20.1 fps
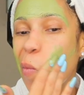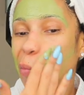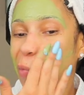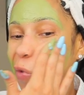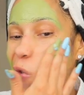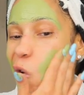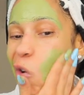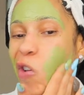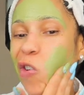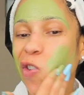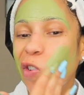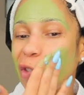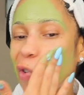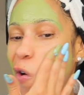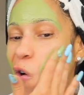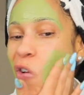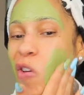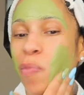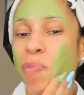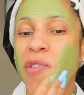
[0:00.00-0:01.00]
So it just
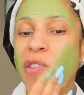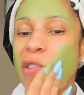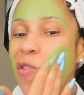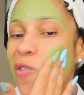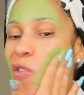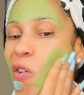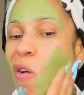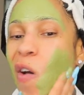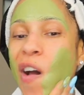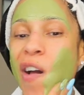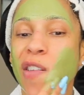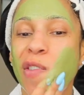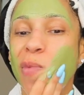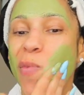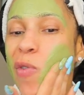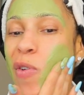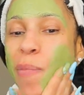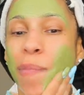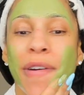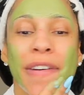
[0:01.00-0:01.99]
all depends on how you
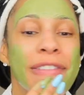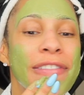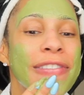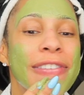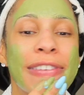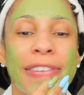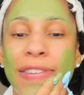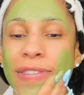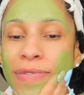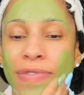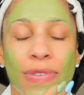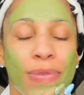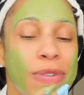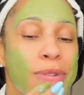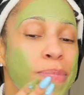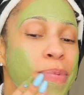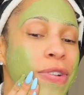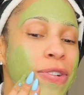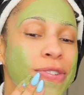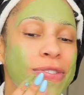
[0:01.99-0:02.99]
want to purchase it. If you want
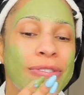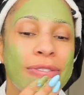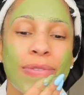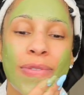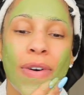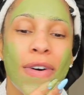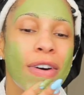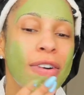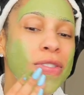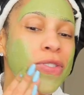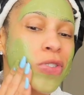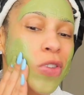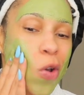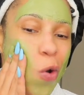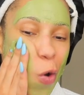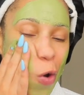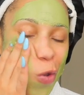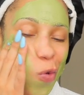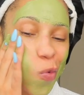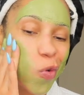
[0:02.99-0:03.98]
to purchase through Ulta
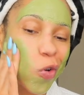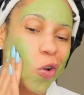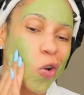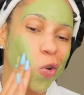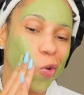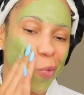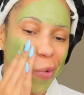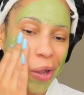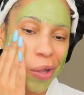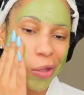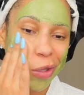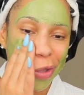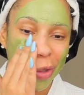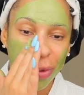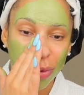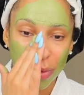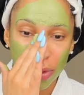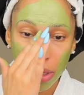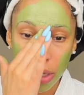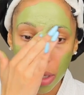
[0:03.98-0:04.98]
or you want to go directly
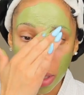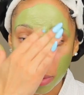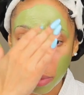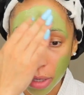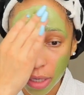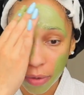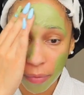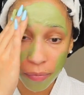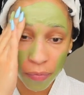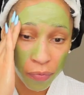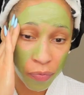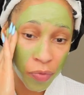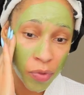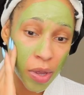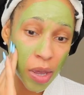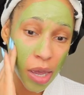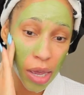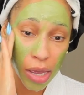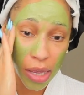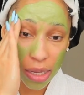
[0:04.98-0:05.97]
through Timmies
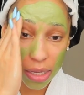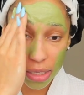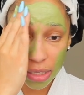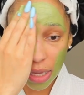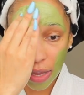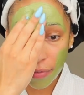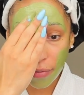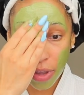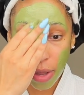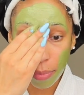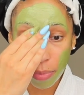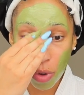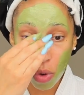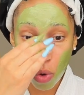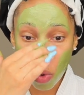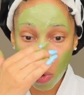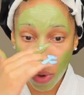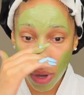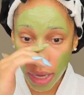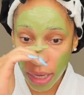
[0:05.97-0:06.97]
and save a couple
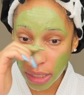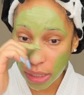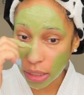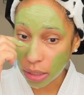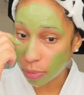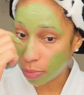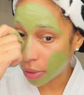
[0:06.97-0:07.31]
coins.